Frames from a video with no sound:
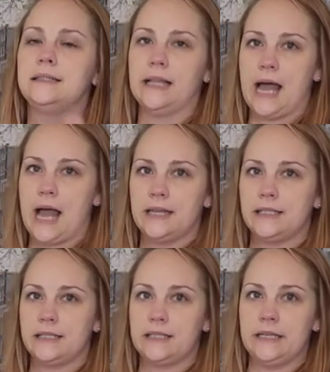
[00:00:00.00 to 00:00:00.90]

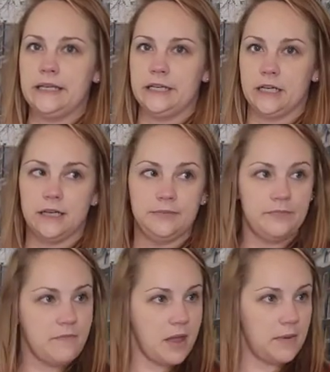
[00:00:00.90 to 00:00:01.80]
last year.
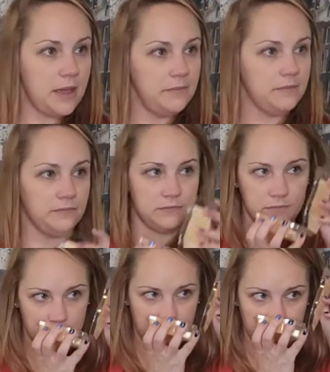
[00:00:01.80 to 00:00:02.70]
Maybe?
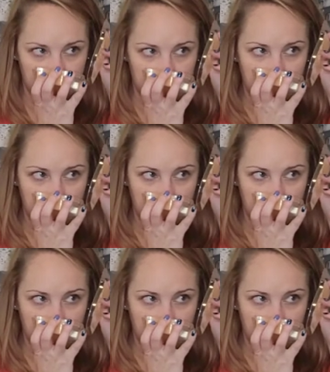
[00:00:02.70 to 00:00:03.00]
2019.